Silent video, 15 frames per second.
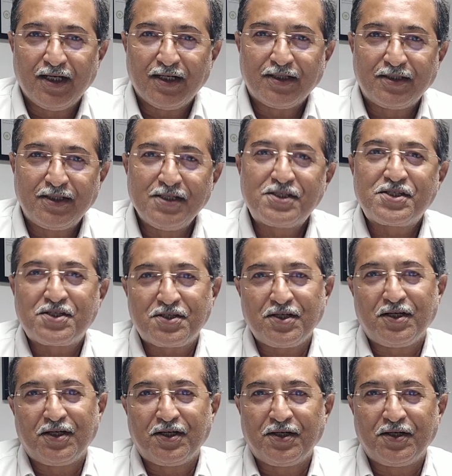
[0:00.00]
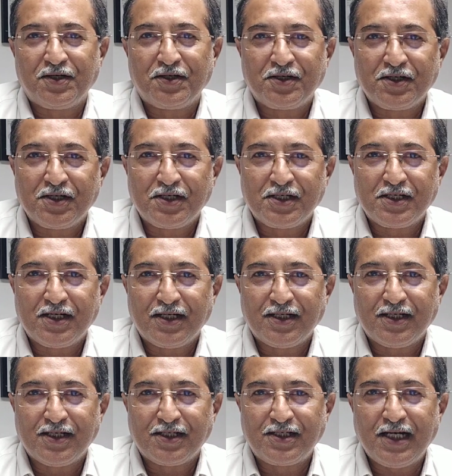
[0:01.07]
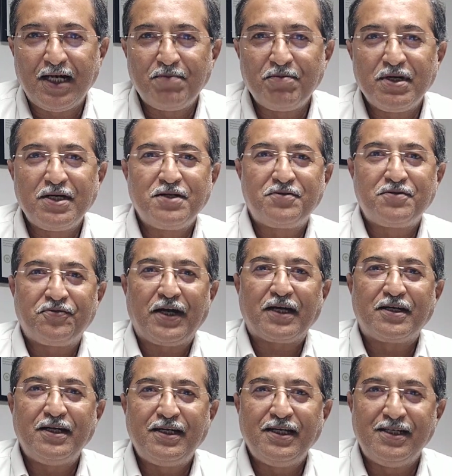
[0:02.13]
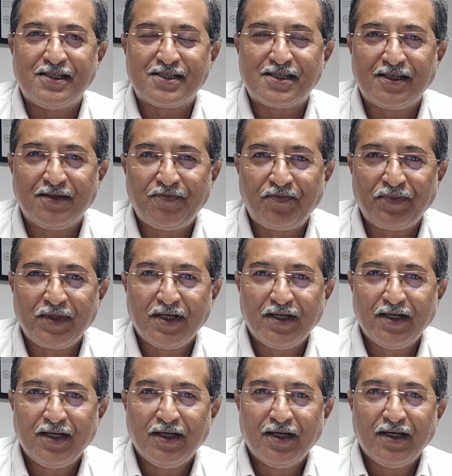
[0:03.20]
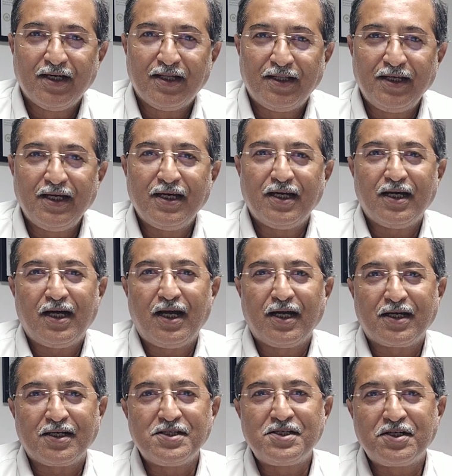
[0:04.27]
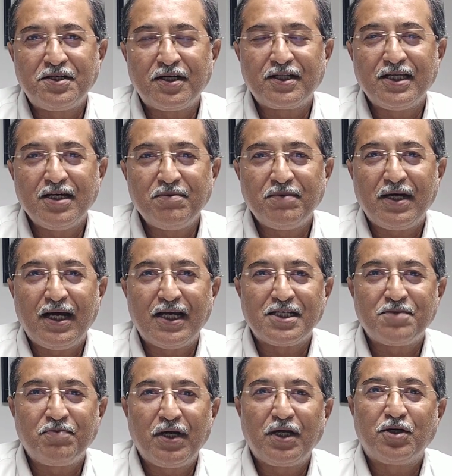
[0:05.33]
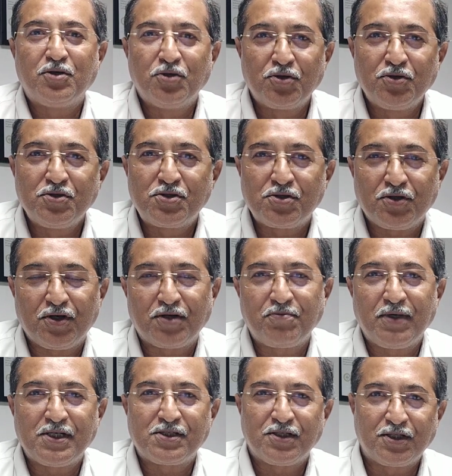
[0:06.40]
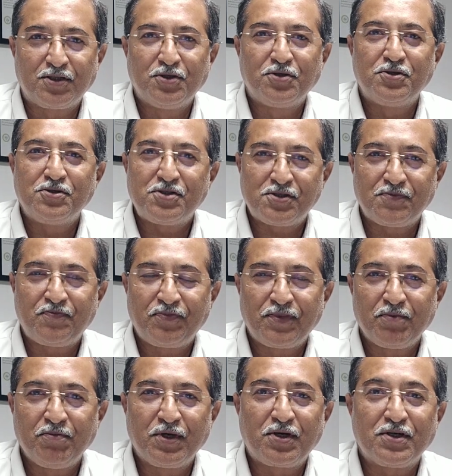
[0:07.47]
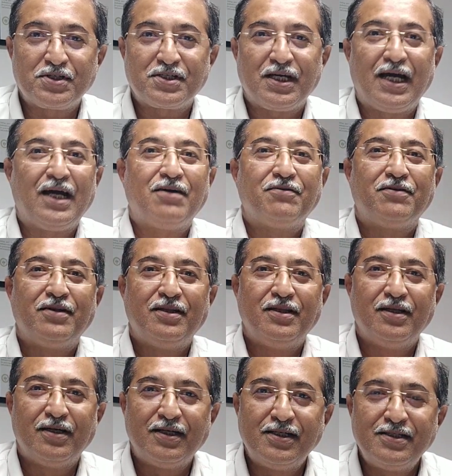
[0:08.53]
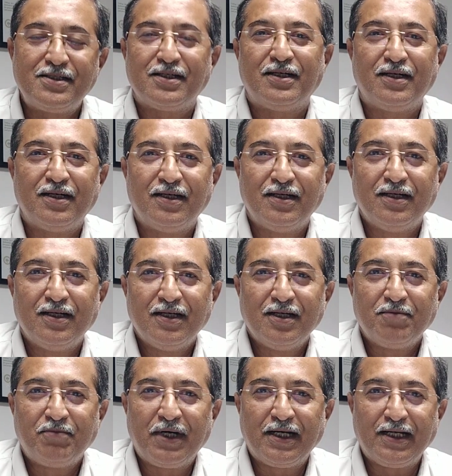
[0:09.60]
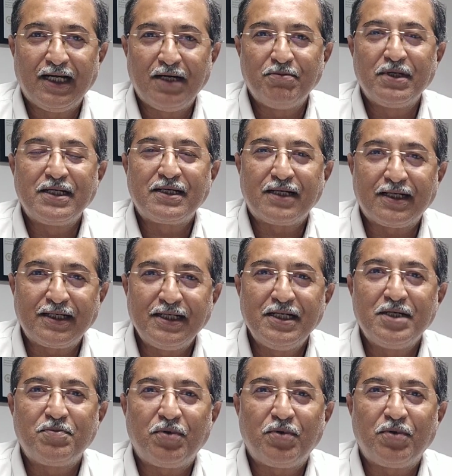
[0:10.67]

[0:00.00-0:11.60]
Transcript: this diamond faculties, I consider them as my gurus or my sadgurus, because I have learned my diamond cutting,